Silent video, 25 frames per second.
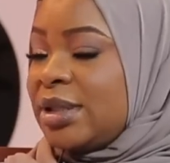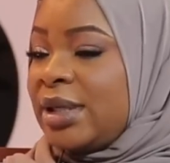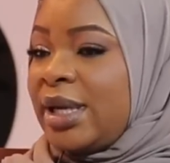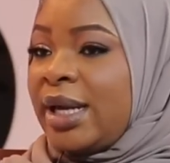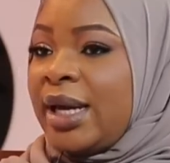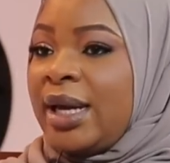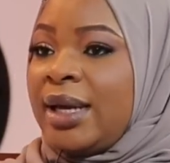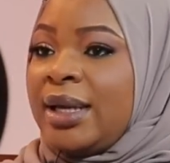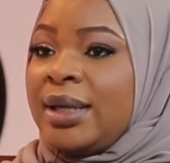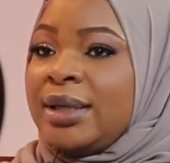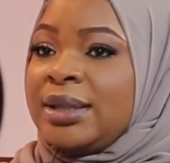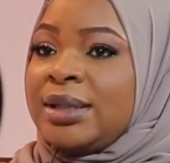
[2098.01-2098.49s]

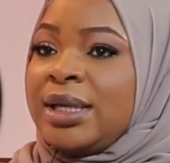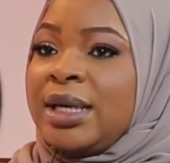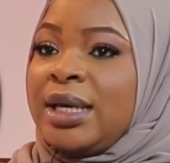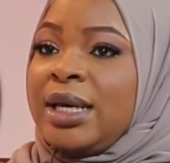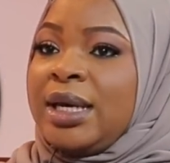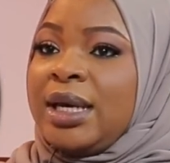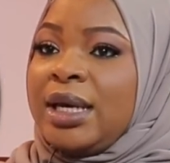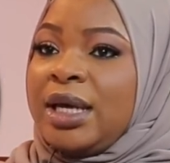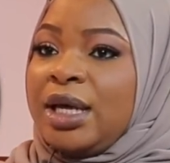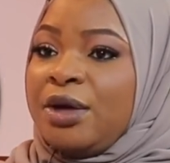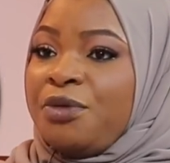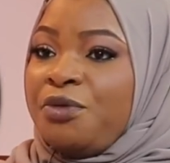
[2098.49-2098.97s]
And
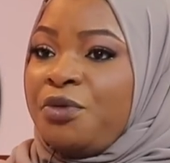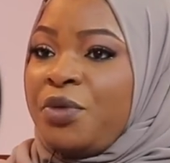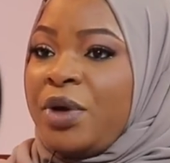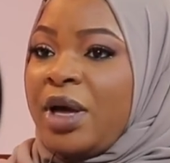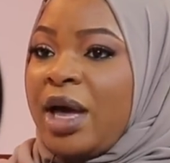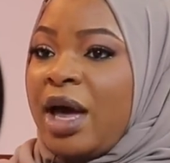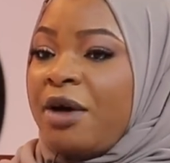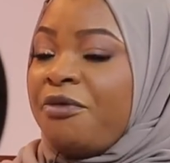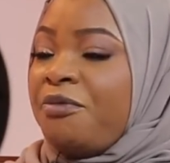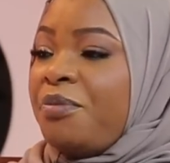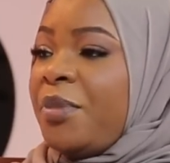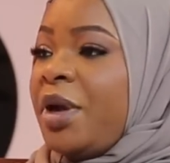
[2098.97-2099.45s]
if we
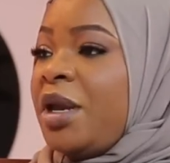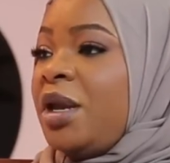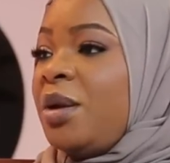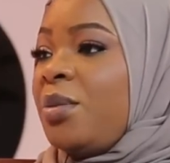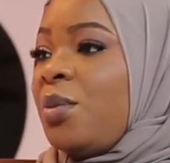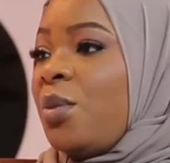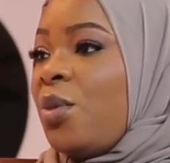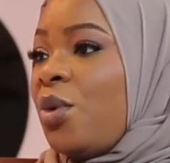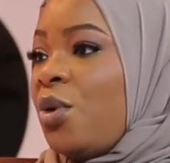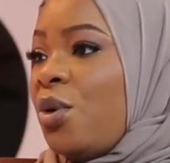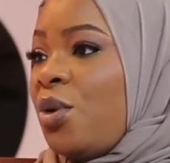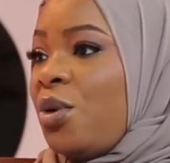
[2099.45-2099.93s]
have many
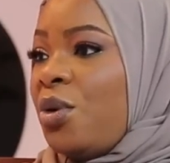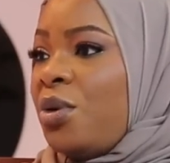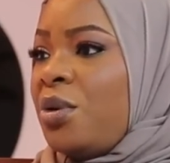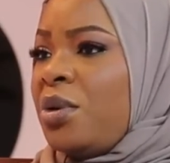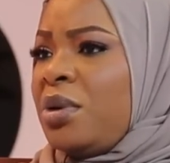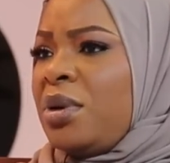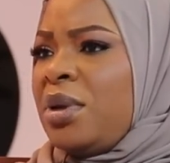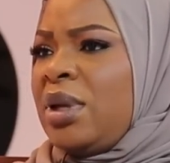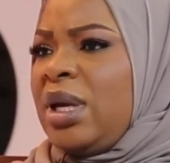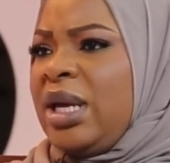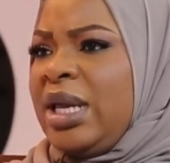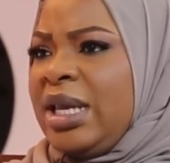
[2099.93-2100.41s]

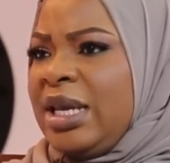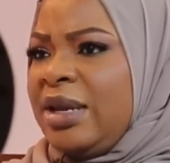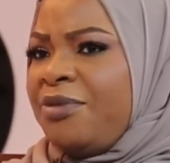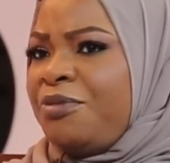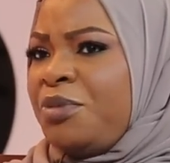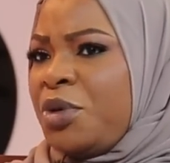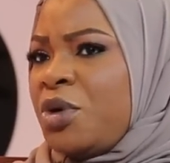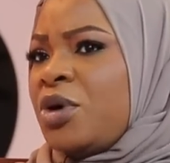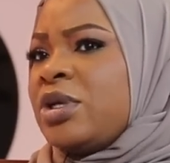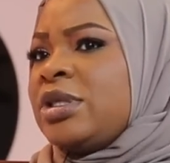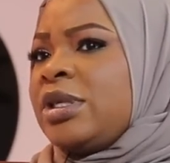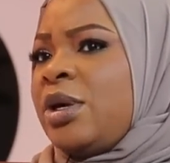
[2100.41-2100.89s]
more,
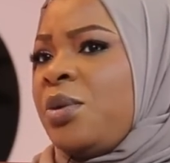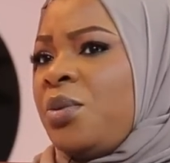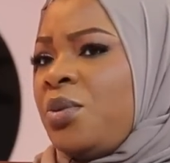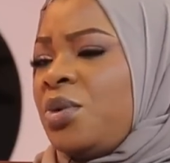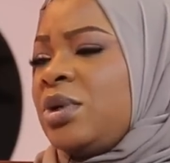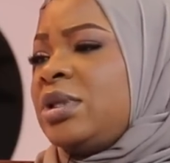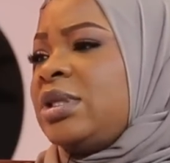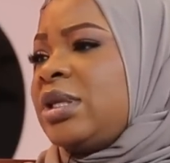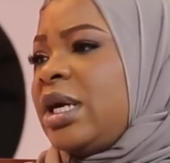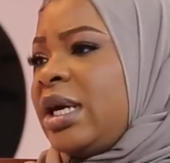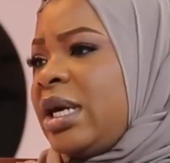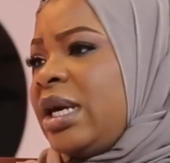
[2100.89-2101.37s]
because it
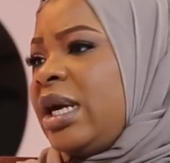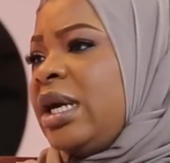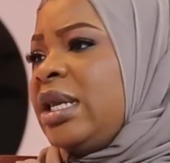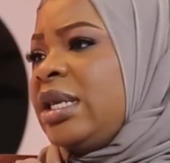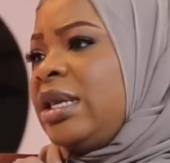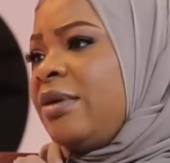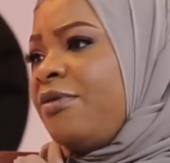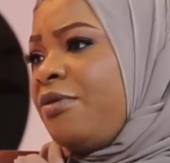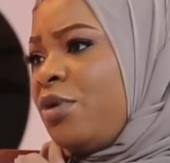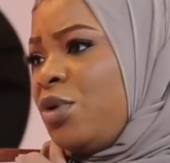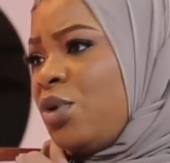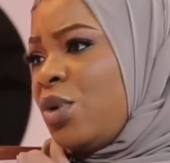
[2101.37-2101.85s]
would take
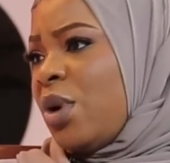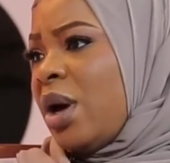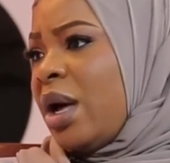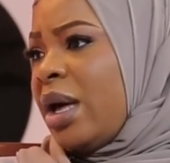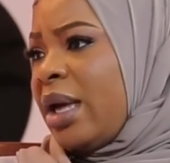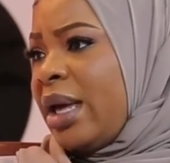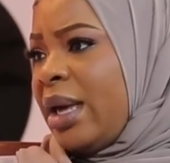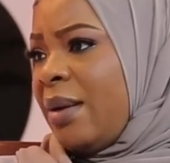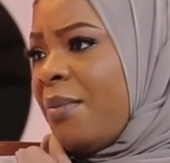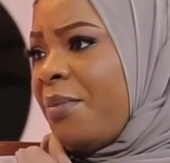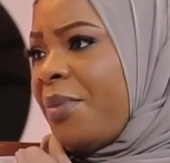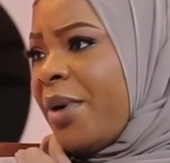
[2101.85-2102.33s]

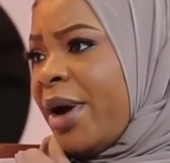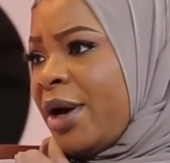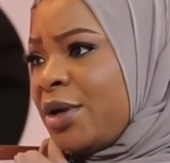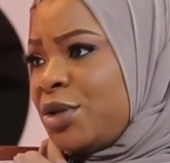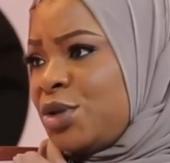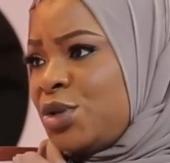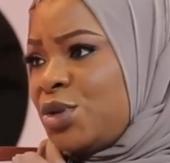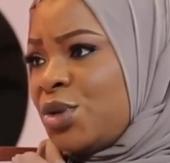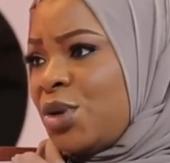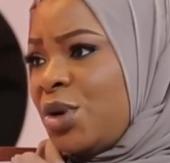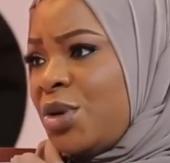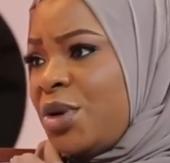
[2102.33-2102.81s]
individual impact
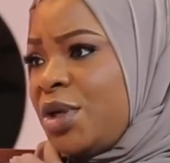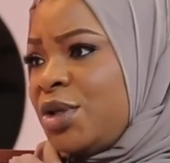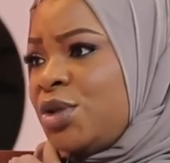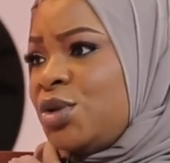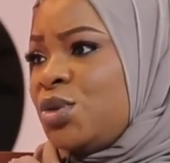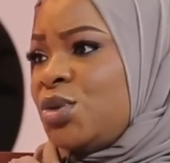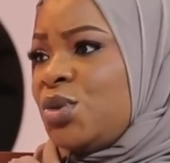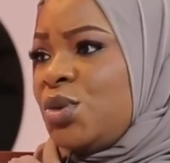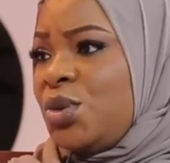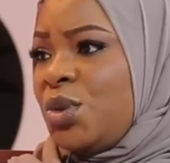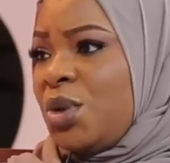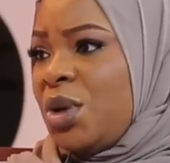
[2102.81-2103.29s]
stories
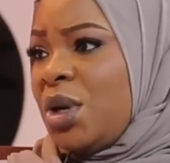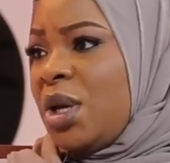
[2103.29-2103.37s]
to,